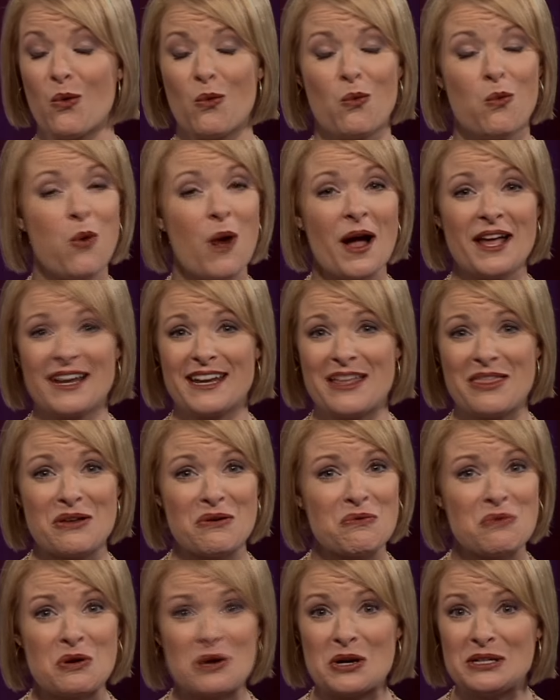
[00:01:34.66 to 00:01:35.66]
What in the
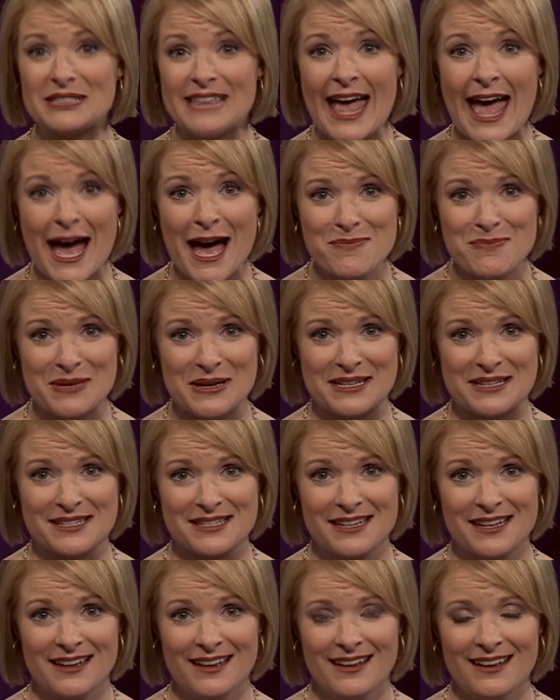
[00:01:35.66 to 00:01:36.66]
world happened?
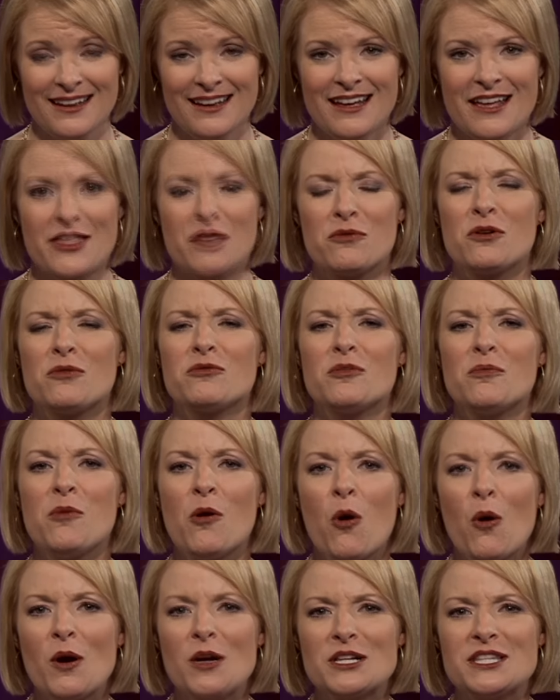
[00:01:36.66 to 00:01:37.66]
There were
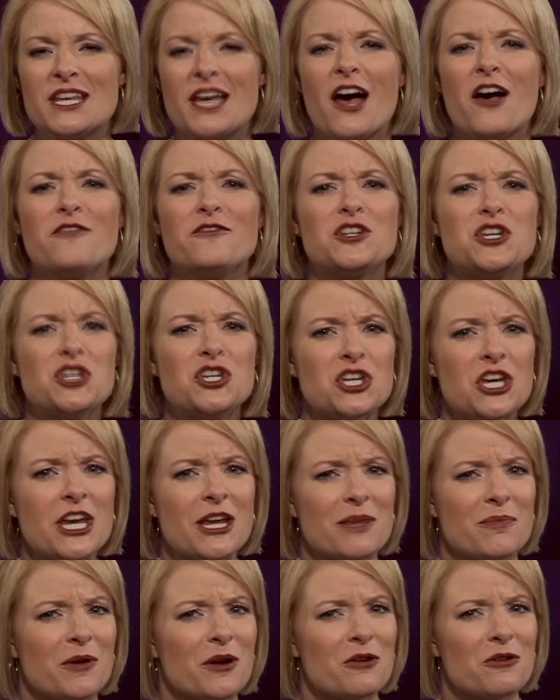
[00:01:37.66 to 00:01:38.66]
reports of
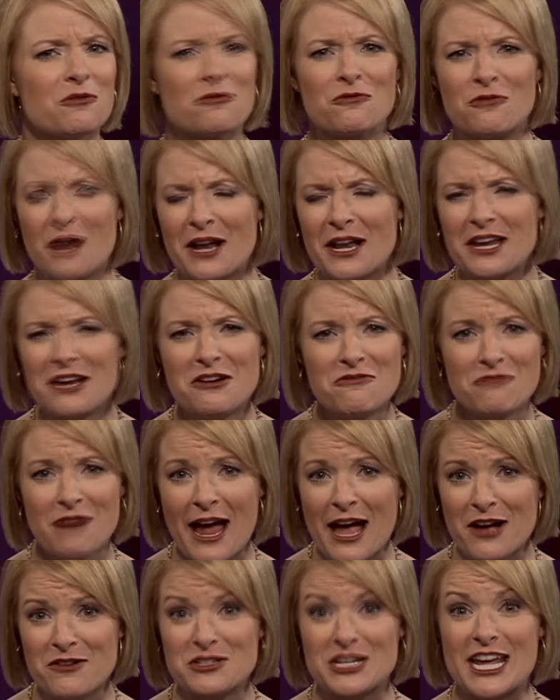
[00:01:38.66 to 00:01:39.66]
sheep running
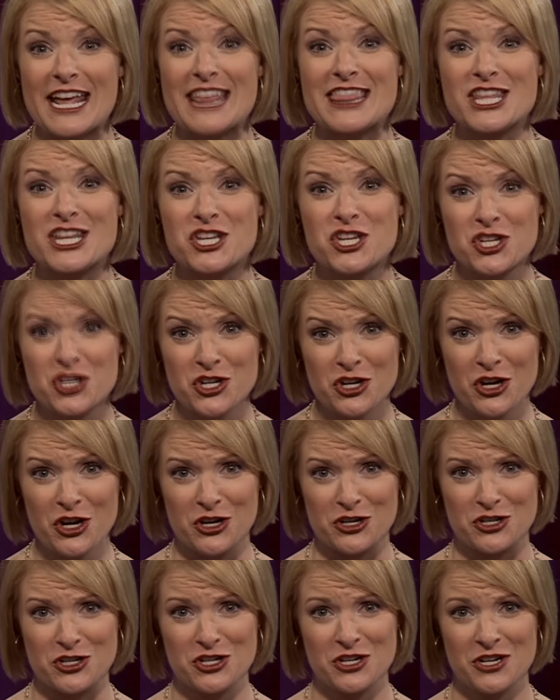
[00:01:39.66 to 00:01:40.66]
around in the
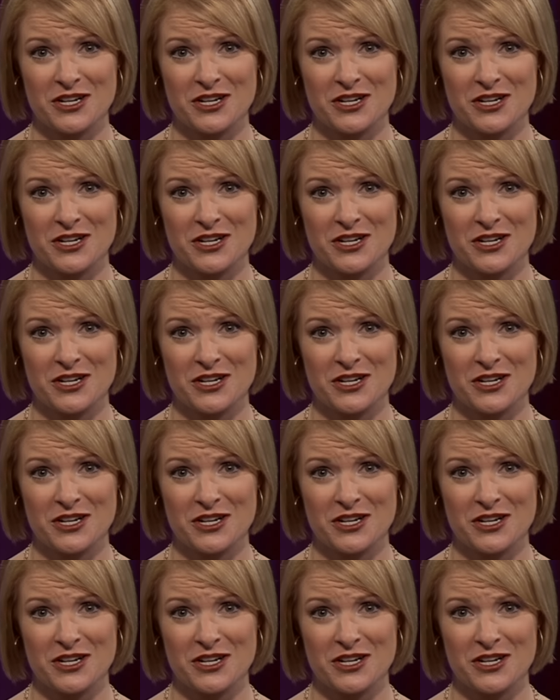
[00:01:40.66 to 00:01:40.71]
church.